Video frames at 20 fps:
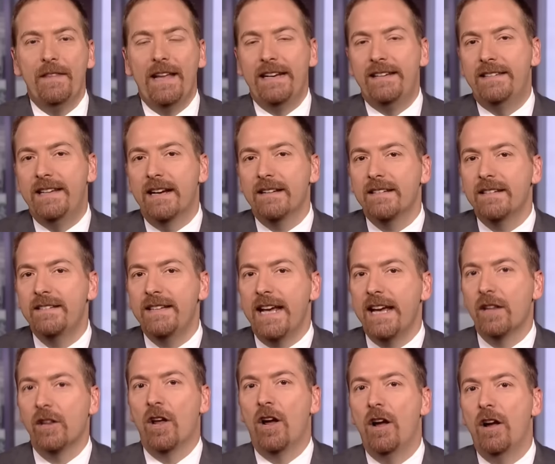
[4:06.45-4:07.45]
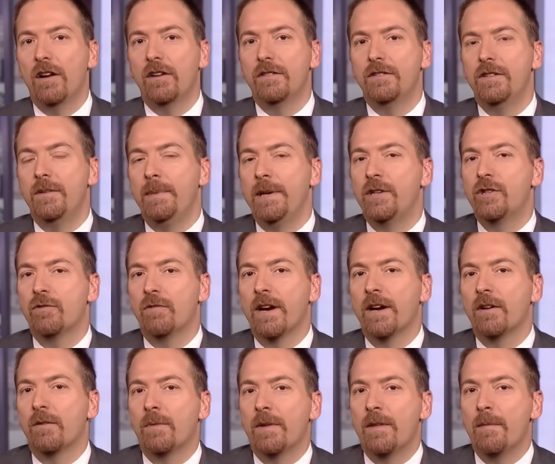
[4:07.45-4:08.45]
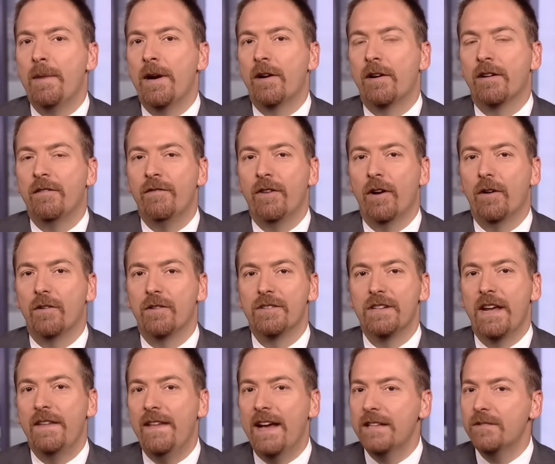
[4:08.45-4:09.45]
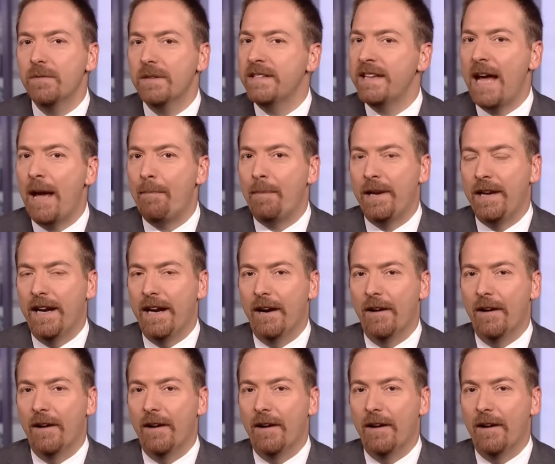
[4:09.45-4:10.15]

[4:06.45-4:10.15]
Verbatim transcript: that doesn't take long to be triggered with American voters. And that's what's happened